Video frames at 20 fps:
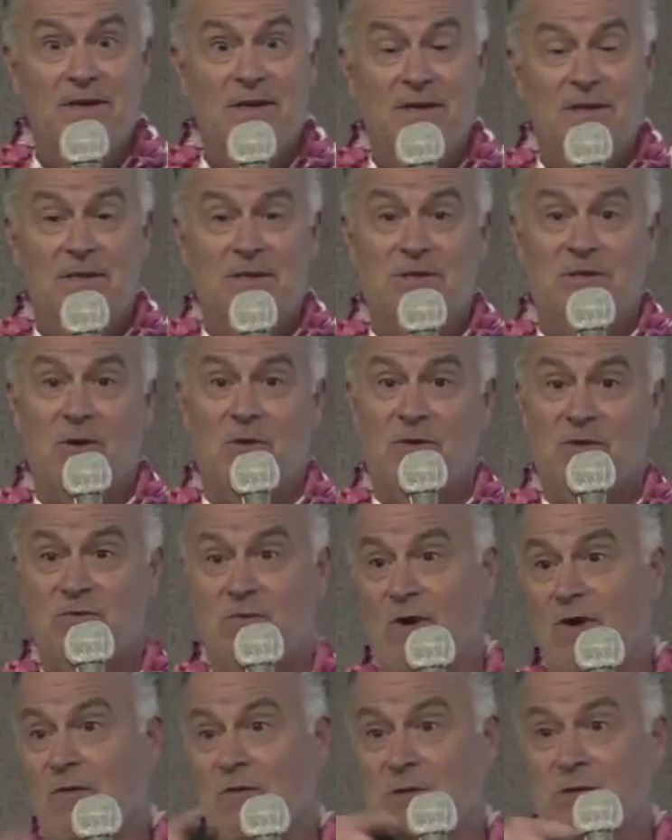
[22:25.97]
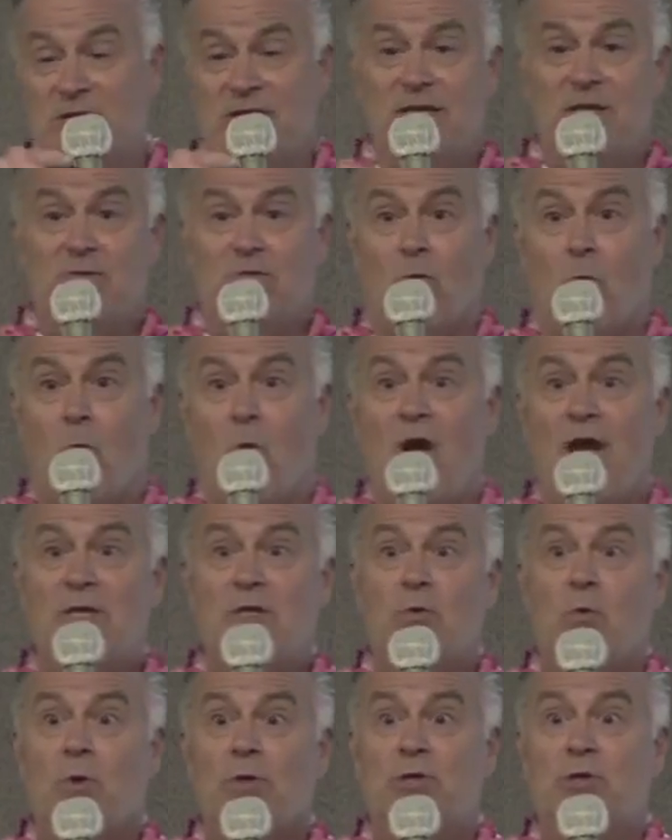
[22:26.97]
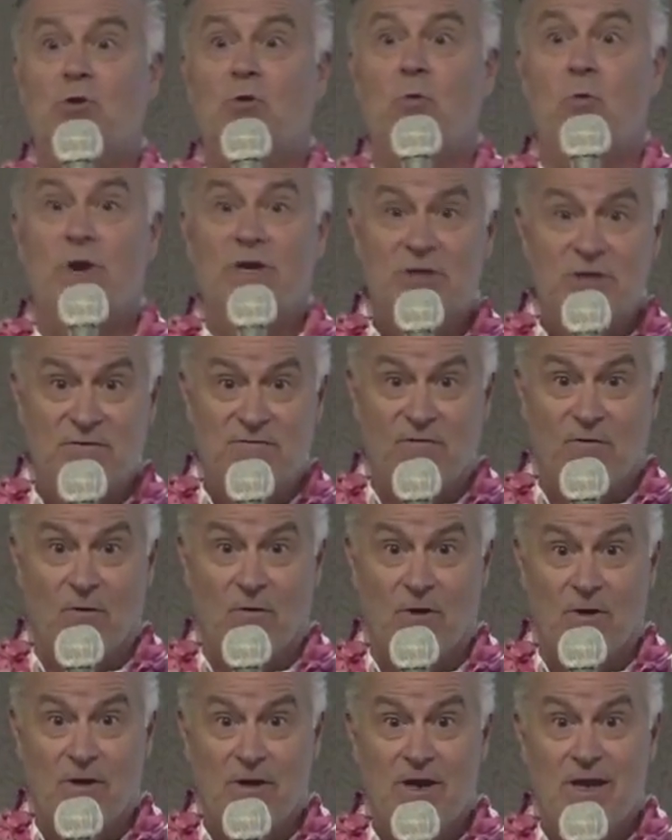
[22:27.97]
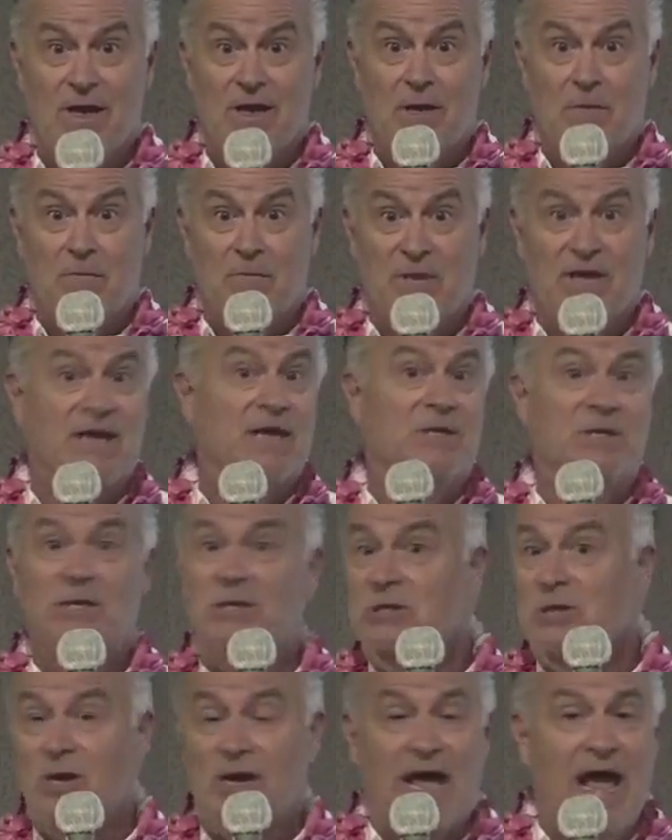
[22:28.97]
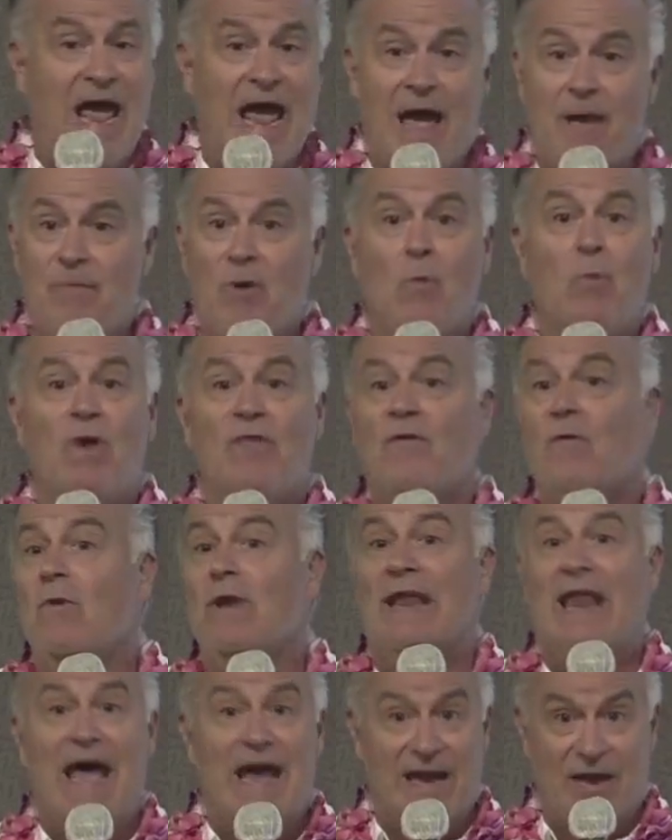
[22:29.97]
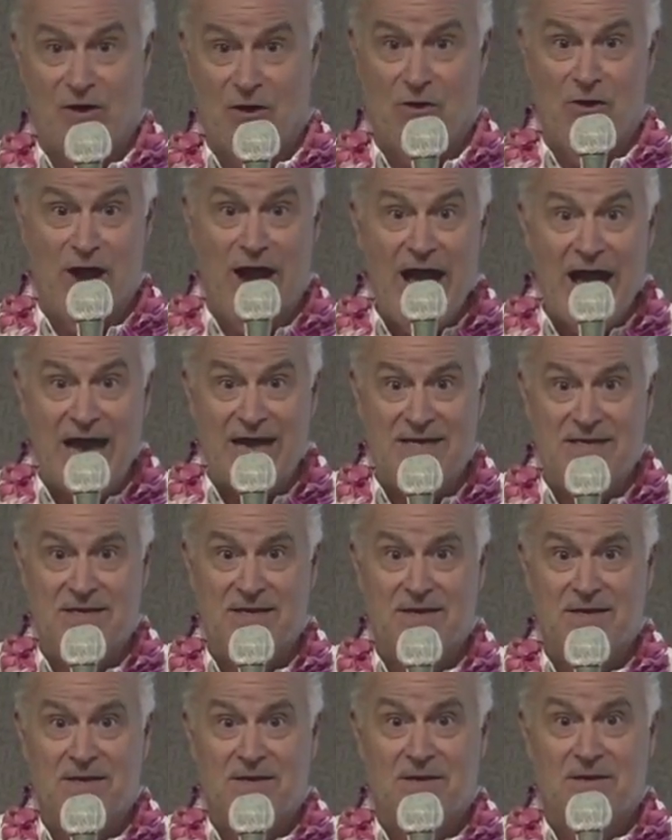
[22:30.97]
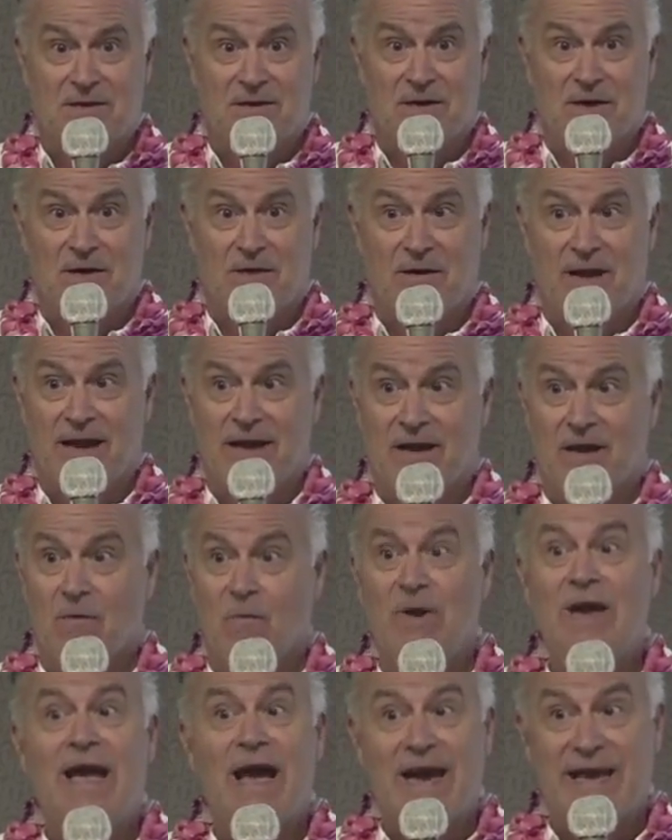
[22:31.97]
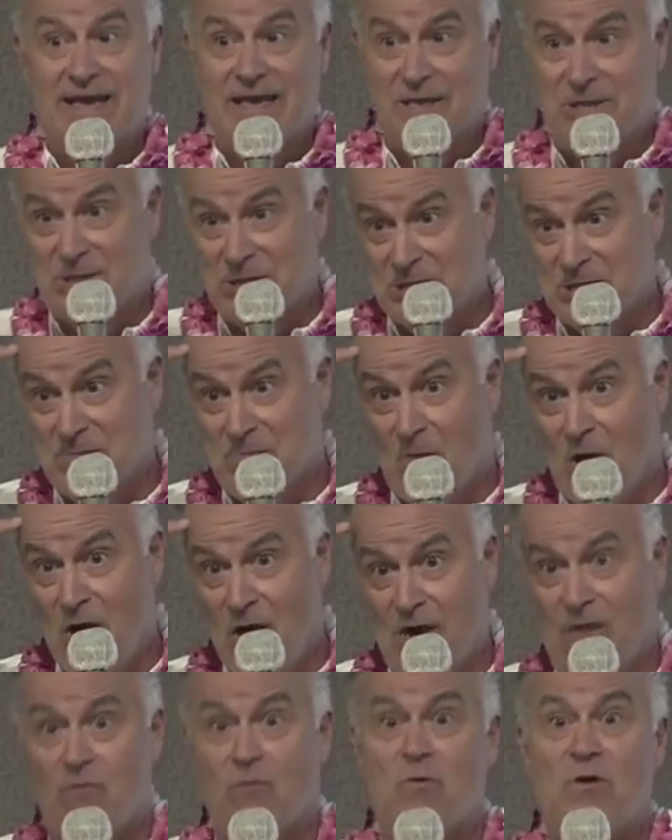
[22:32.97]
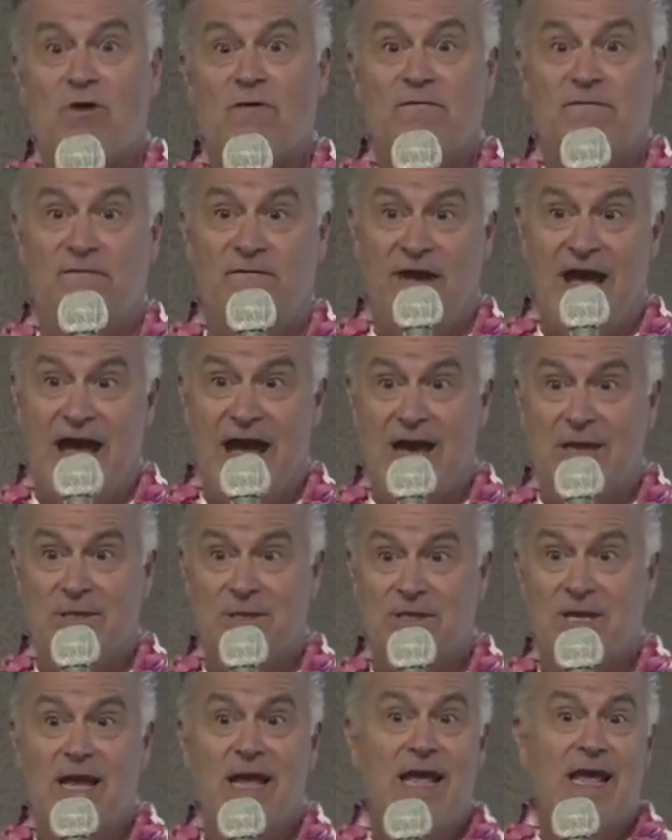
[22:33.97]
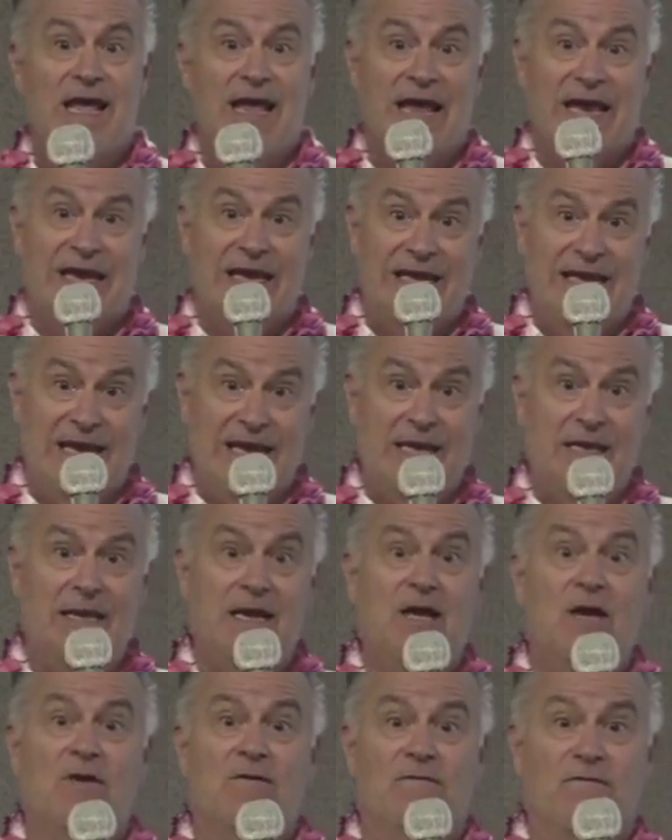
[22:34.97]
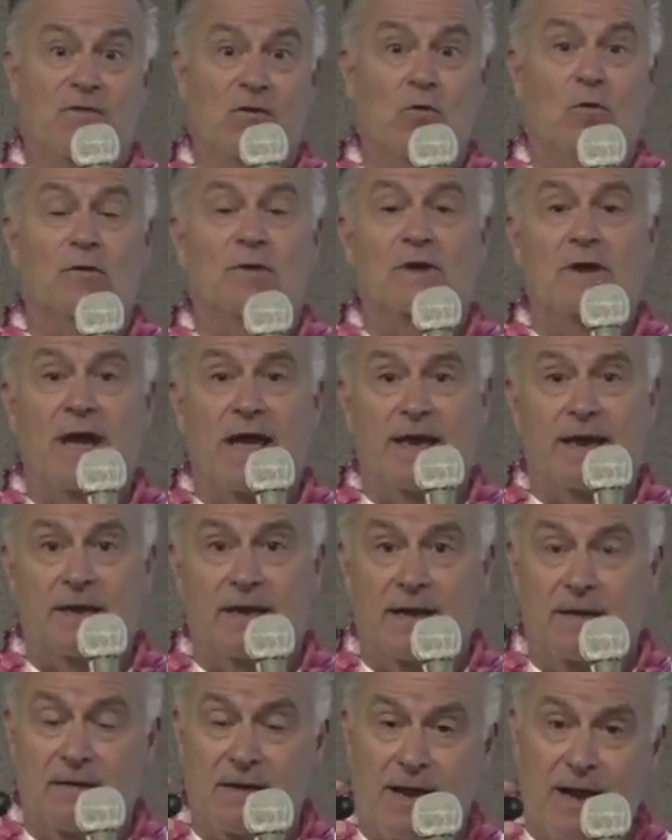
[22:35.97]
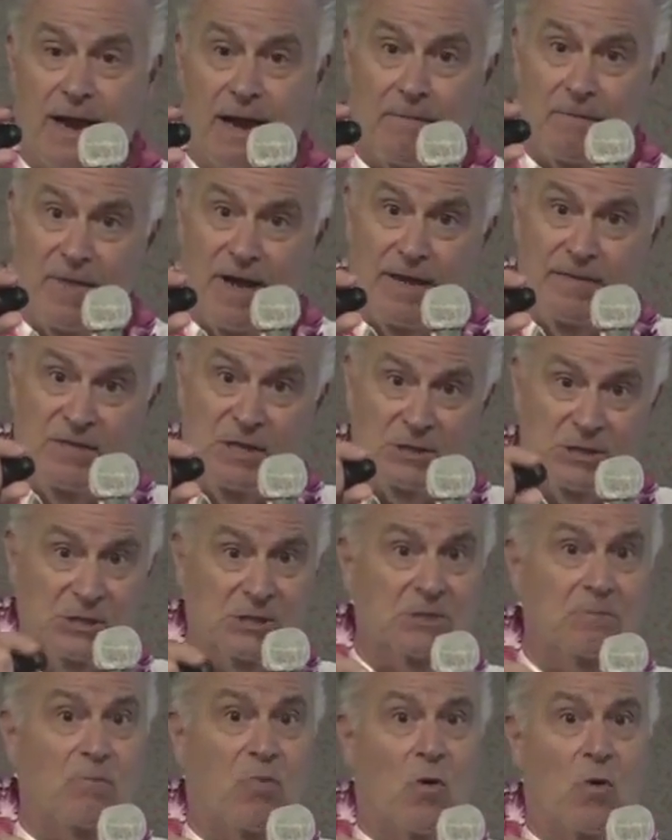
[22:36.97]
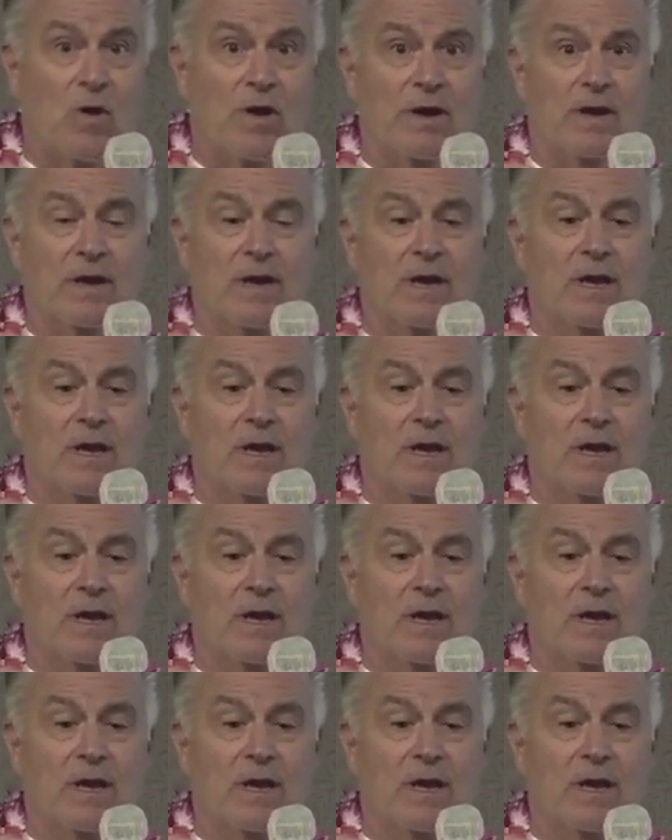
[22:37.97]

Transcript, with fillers: So it's one of those things, watch what you wish for because it's going to happen whether we like it or not. All right? We got to get smart real fast and get fuel. And, and, and I'm, and this is important.